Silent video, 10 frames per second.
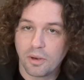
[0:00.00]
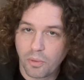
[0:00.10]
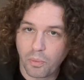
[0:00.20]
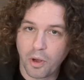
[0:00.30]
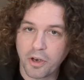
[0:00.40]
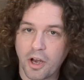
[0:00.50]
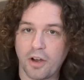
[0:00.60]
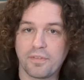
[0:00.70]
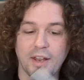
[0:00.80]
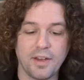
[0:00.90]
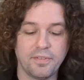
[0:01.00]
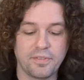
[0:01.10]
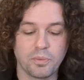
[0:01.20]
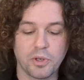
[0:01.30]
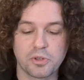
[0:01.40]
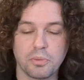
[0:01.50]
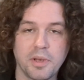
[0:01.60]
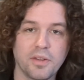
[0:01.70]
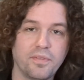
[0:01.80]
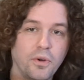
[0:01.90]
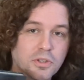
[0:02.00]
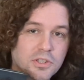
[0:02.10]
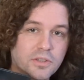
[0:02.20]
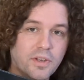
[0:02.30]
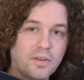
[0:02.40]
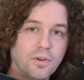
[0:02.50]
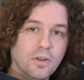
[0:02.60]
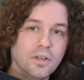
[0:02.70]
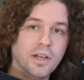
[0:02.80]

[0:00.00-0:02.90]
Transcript: One half left, which will be the Forces of Evil.